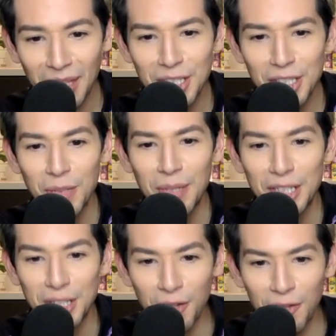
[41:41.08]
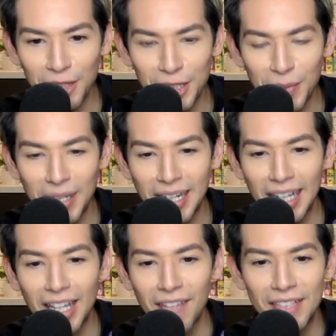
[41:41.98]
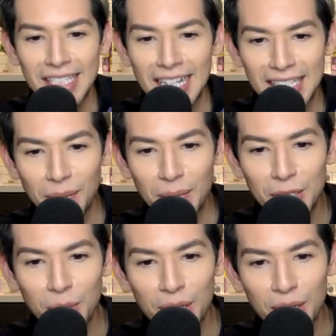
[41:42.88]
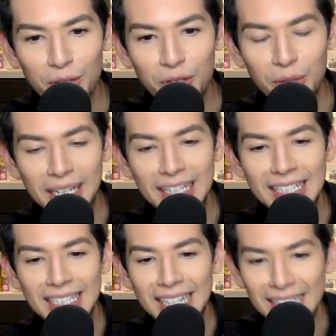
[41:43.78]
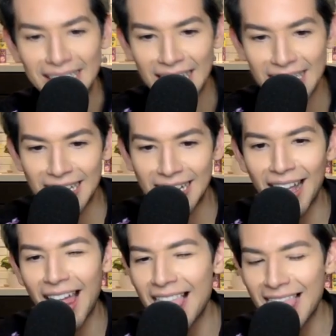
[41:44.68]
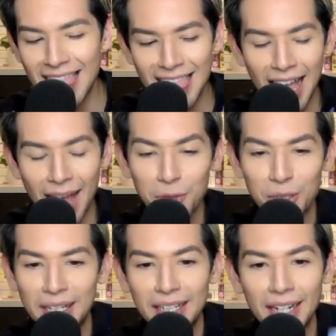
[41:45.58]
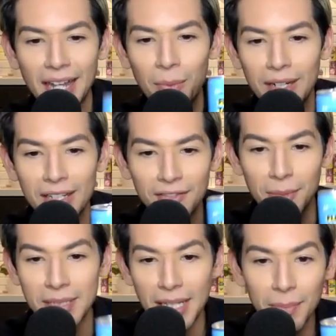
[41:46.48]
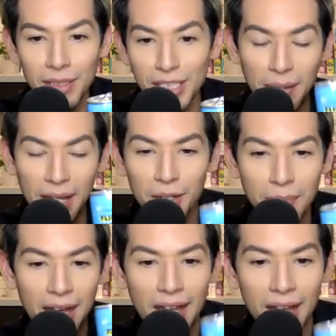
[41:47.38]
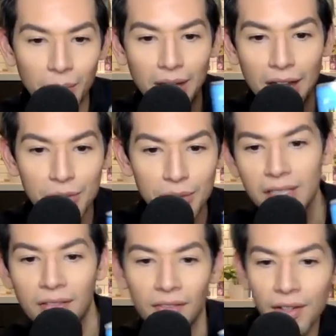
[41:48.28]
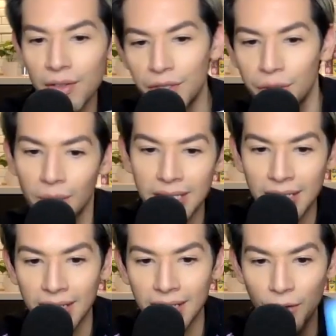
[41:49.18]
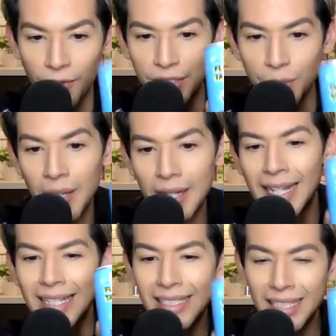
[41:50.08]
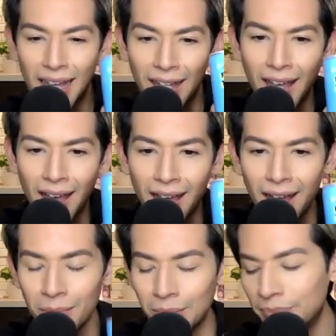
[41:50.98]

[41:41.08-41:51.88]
Too much no filter wine. I love it, Stacy. Which one are you drinking tonight, Stacy? I'm drinking I'm Ready to Flip a Table, inspired by Real Housewives of New Jersey, nofilterwine.com.